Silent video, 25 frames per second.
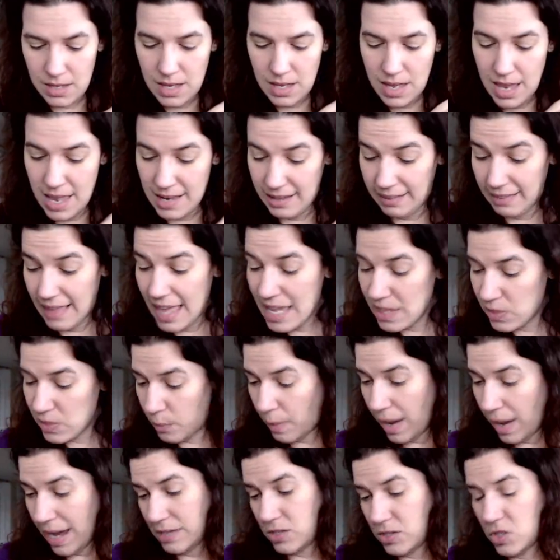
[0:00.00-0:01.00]
and
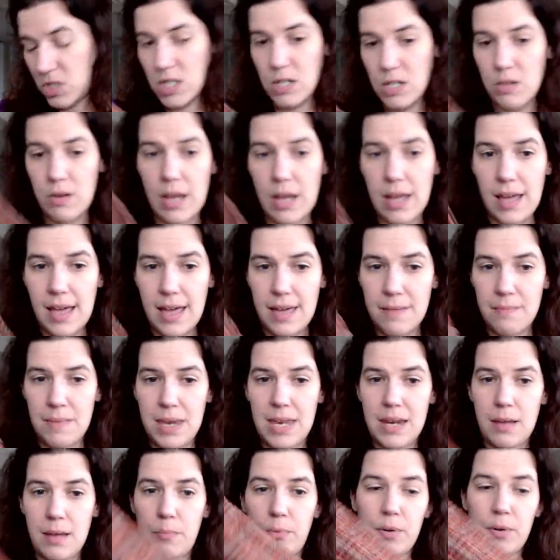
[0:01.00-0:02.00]
lengthwise too, I
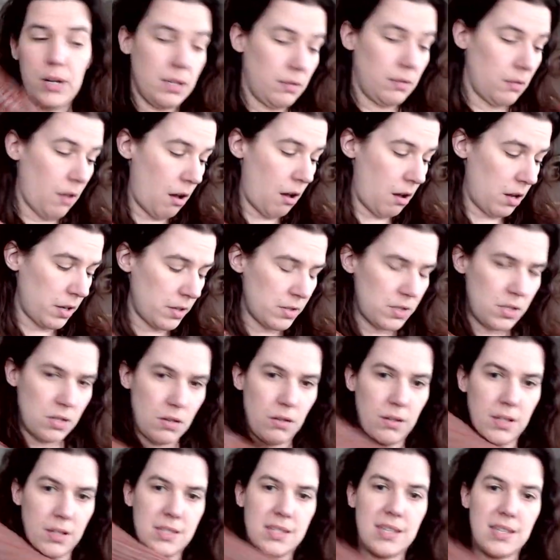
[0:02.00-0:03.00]
made it pretty long.
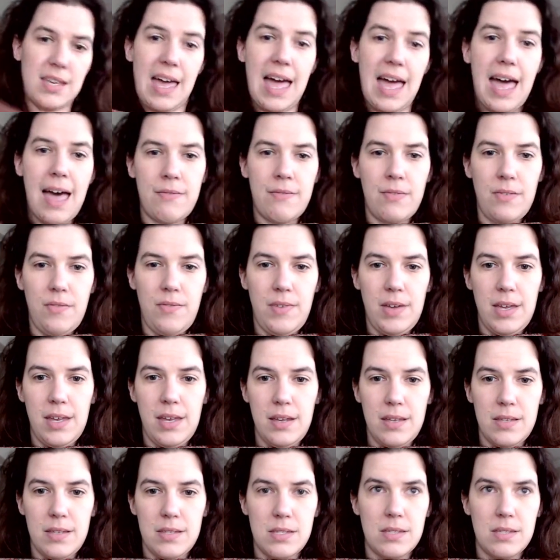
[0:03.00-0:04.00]
So let's see, half of
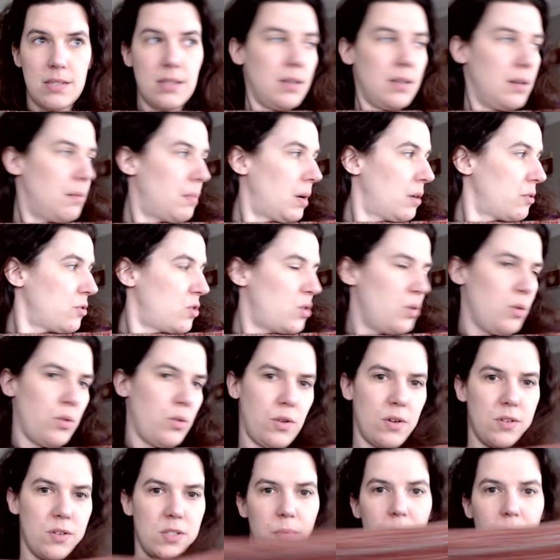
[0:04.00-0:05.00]
it is about
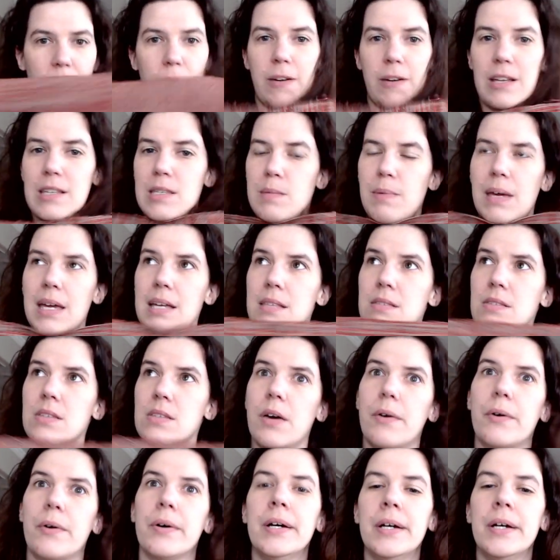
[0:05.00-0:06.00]
2/3 of my wingspan.
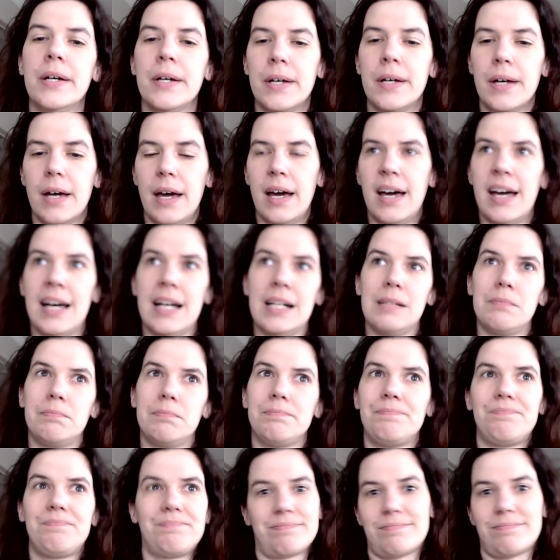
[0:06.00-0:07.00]
So,
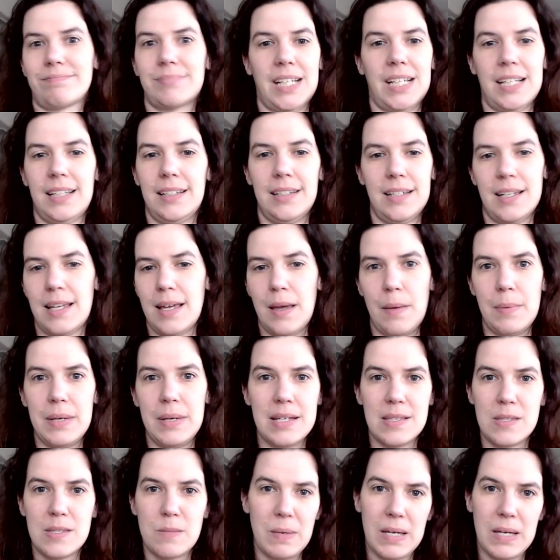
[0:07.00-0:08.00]
I mean,
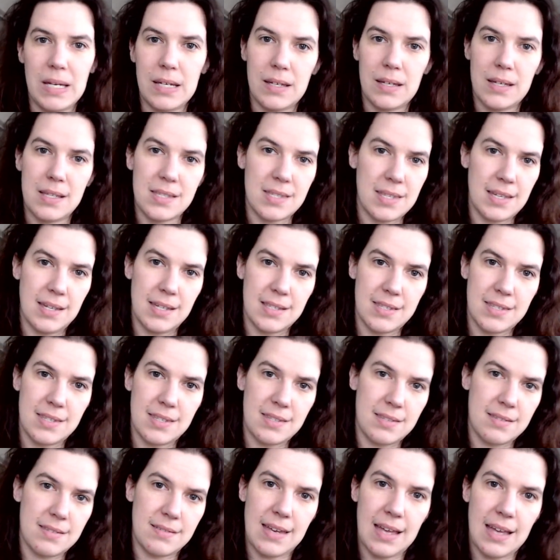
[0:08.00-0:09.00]
it's big. It's
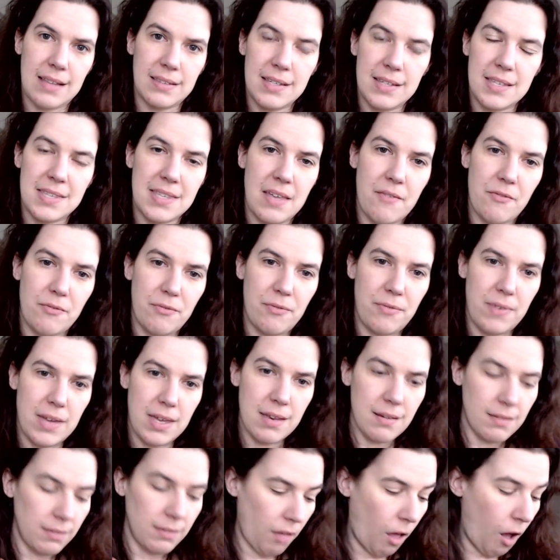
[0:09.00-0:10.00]
at least 7
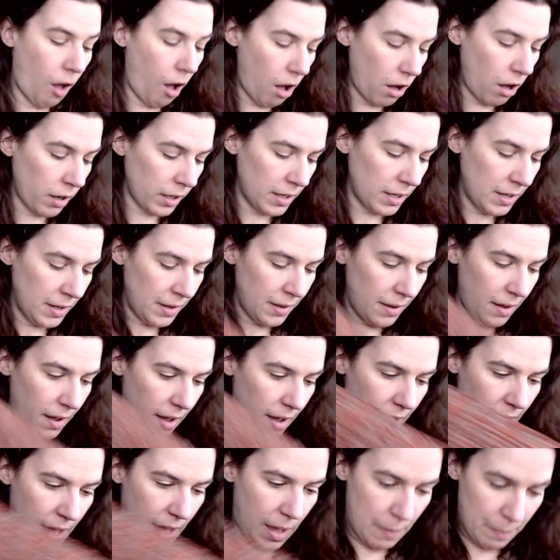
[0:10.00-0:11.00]
feet long.
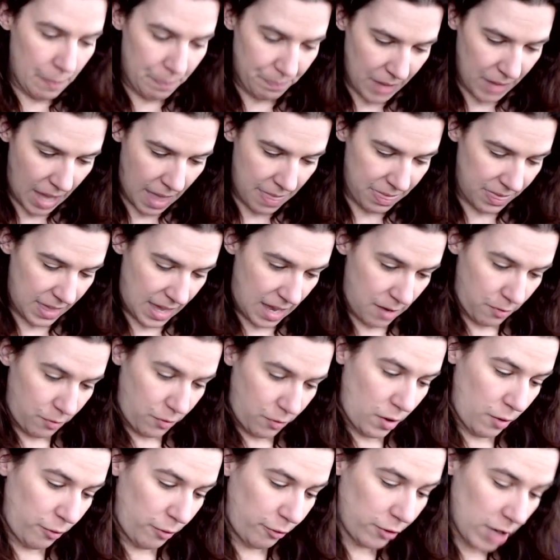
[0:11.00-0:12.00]
And then
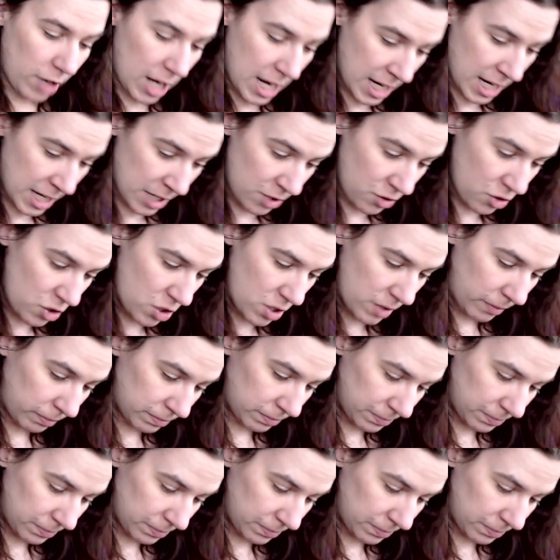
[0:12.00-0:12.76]
for fringe,